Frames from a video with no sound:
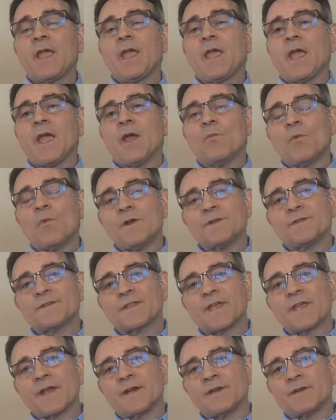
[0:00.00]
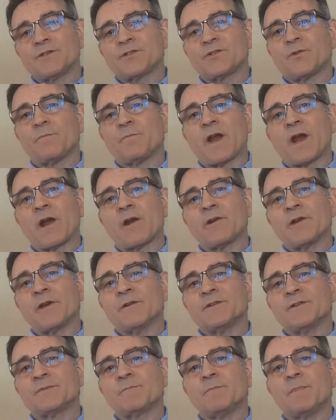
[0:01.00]
And once that initial barrier
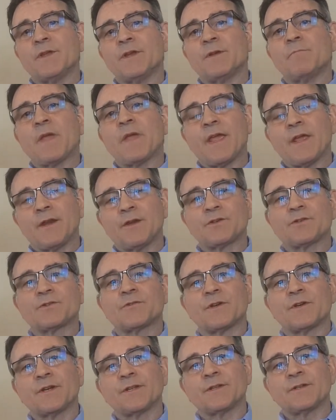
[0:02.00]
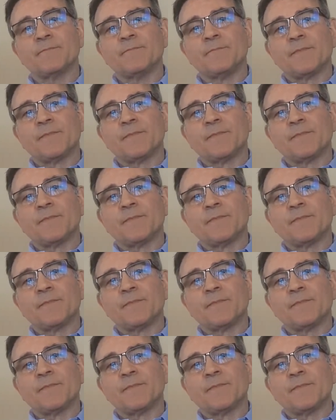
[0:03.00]
has been penetrated,